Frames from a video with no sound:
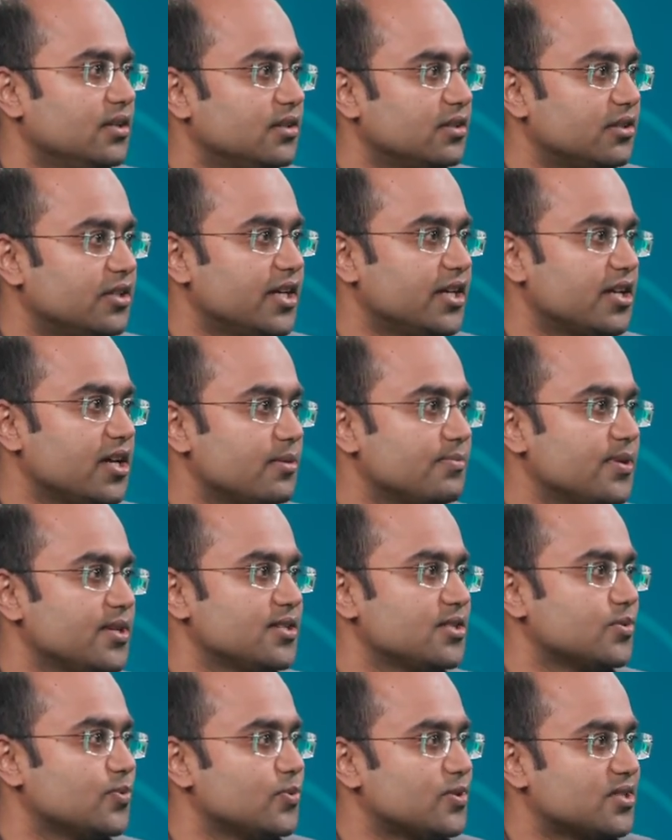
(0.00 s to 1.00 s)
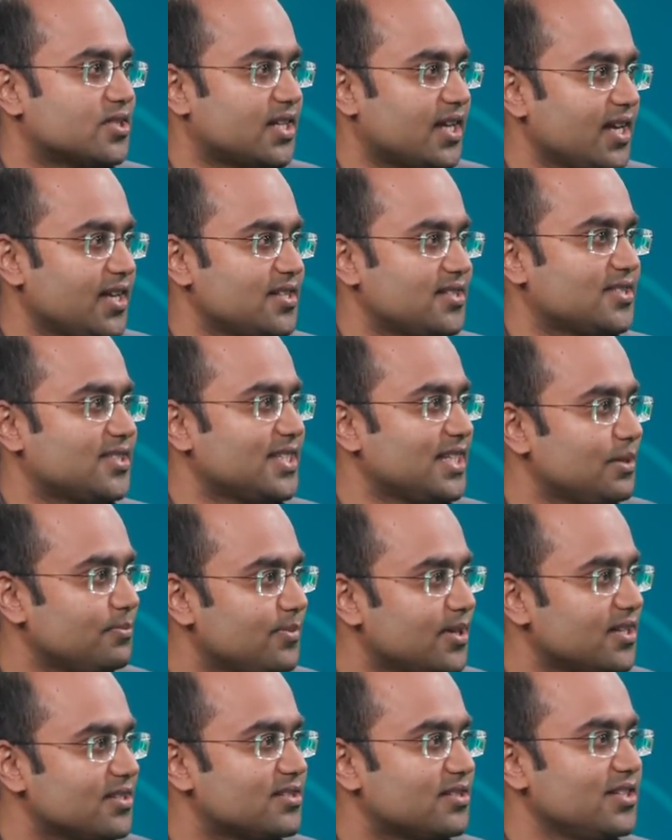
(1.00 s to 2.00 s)
The database would scale
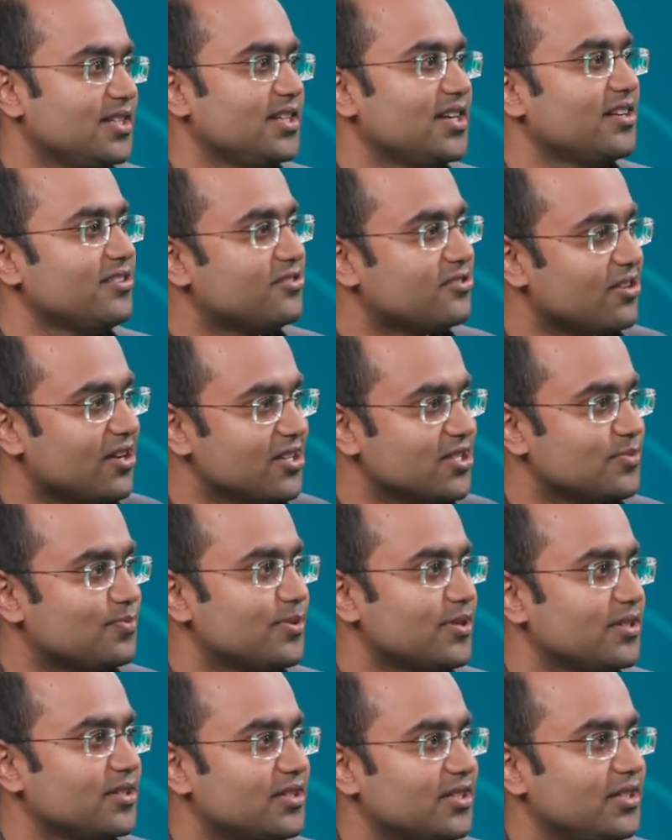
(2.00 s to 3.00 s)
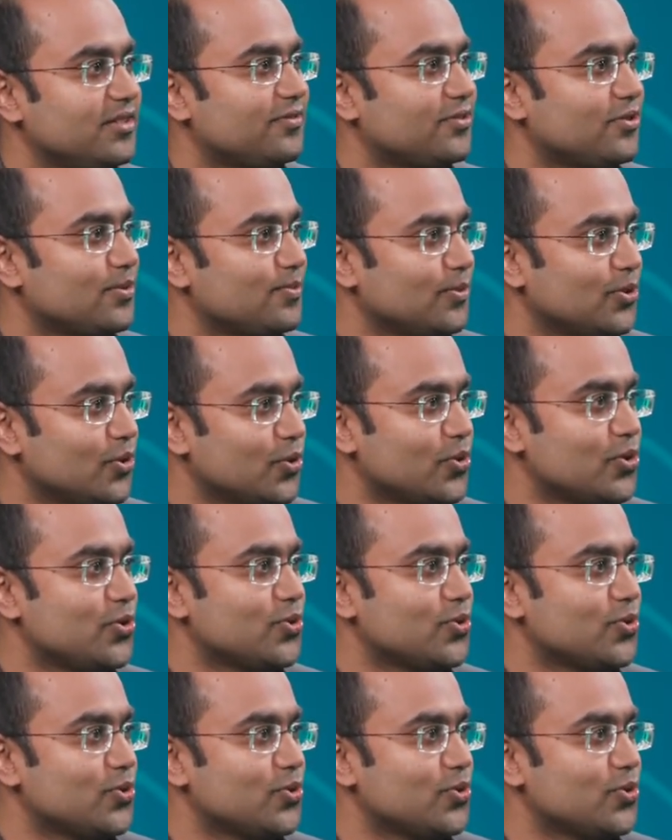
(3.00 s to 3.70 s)
seamlessly and transparently from low